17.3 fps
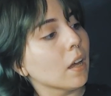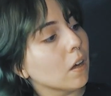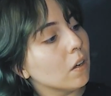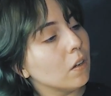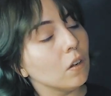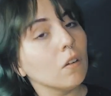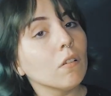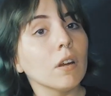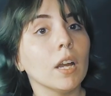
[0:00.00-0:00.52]

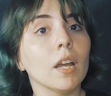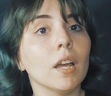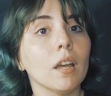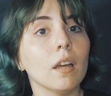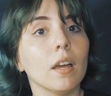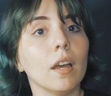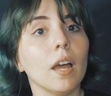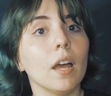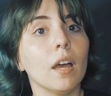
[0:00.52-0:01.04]
under it,
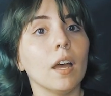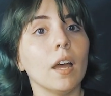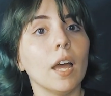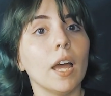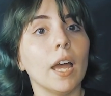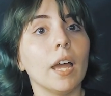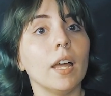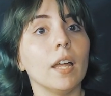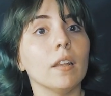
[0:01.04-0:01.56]

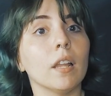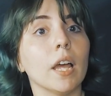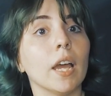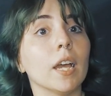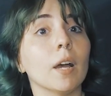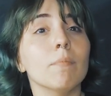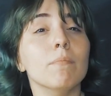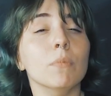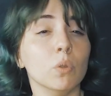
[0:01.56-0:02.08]
and
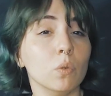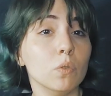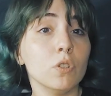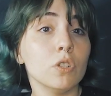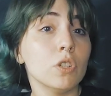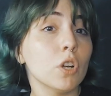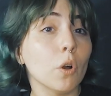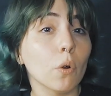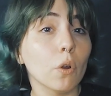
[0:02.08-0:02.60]
a moon
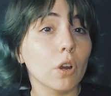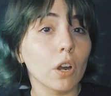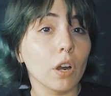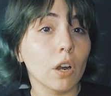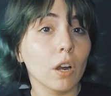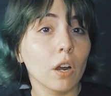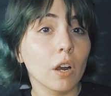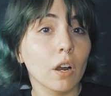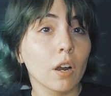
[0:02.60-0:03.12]
choker.
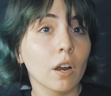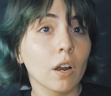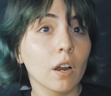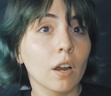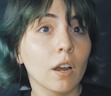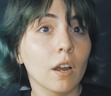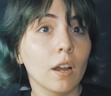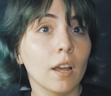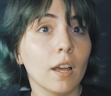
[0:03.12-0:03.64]

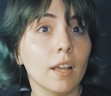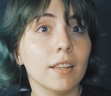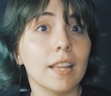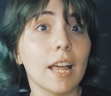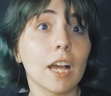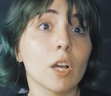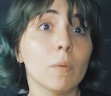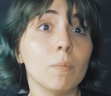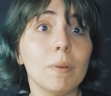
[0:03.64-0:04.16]

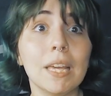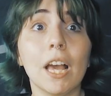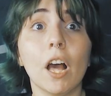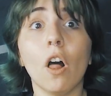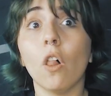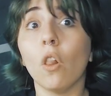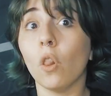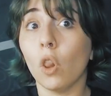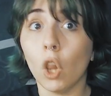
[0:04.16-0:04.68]
That could be
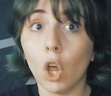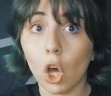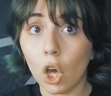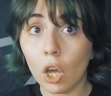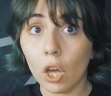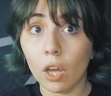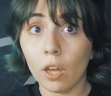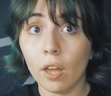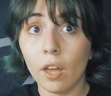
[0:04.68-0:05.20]
a
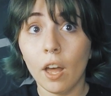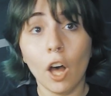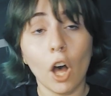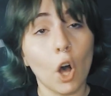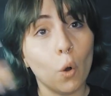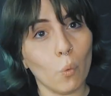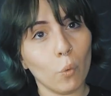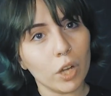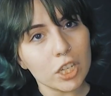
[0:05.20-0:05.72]
look.
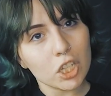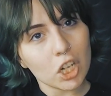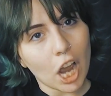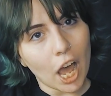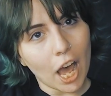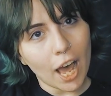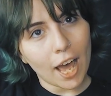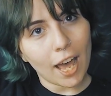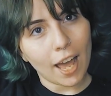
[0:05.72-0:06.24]
A witch
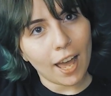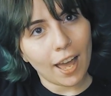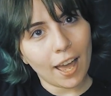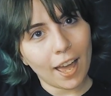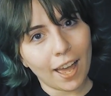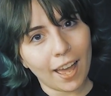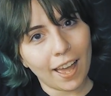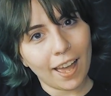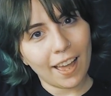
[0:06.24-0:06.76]
hat.
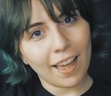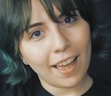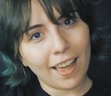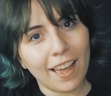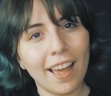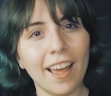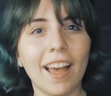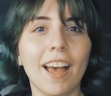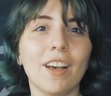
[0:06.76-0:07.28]

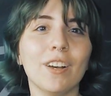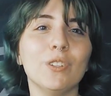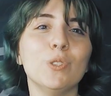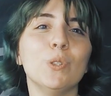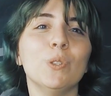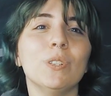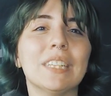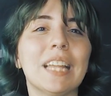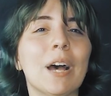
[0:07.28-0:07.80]

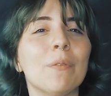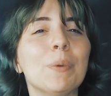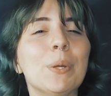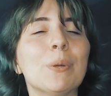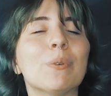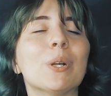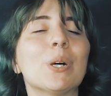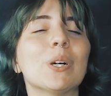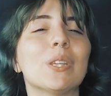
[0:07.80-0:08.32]
Ooh, that'd be
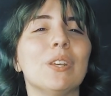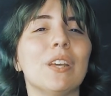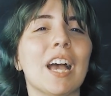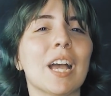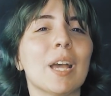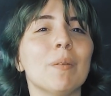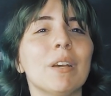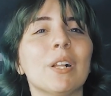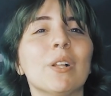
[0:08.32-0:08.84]
real cute. I
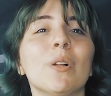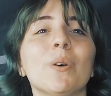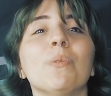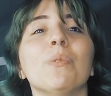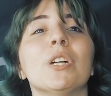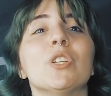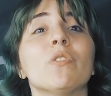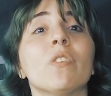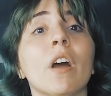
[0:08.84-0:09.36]
could be a little
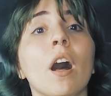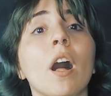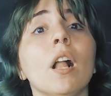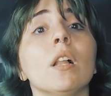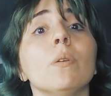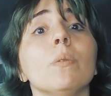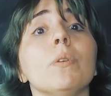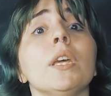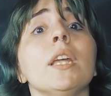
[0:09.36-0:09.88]
witch for
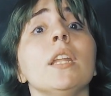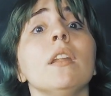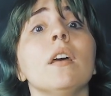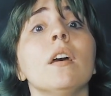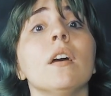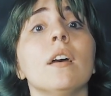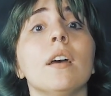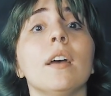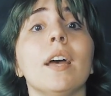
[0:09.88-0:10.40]
Halloween.
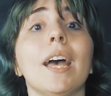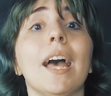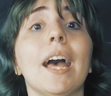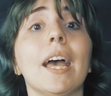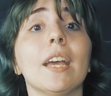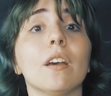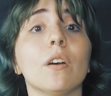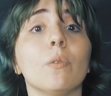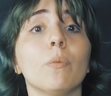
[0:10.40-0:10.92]

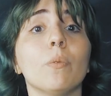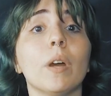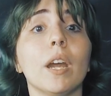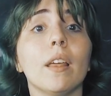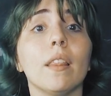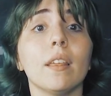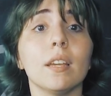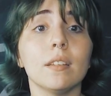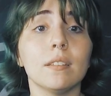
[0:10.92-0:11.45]
I could wear
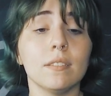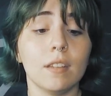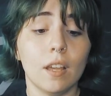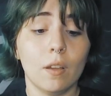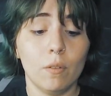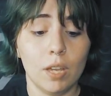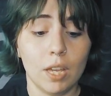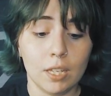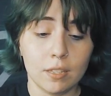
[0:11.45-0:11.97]
this,
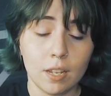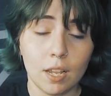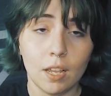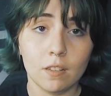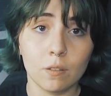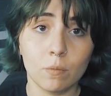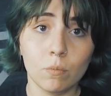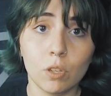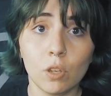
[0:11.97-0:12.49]
and we could take
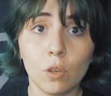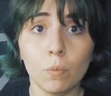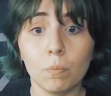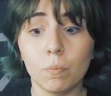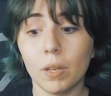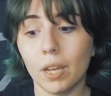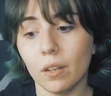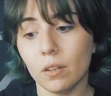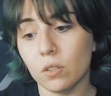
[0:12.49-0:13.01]
some cute
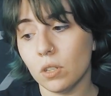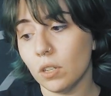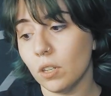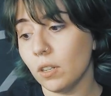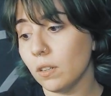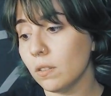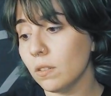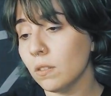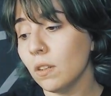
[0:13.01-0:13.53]

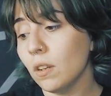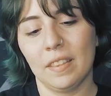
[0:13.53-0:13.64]
pictures.